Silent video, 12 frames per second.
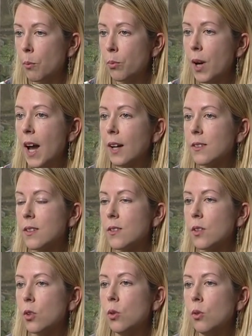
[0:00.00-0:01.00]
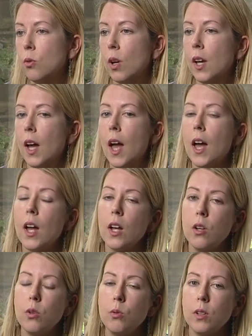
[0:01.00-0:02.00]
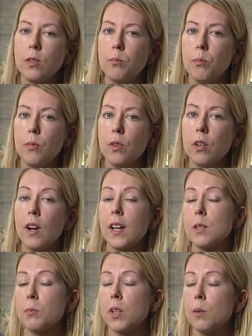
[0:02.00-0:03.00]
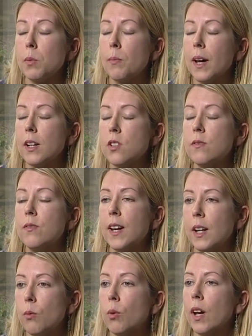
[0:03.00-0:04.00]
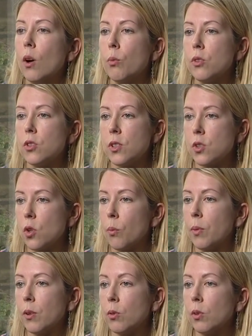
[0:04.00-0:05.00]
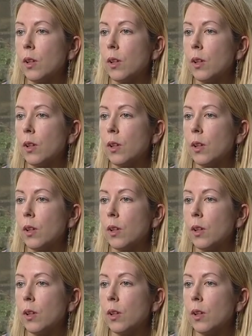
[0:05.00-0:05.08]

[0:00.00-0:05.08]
practice their eczema can be managed very well with just topical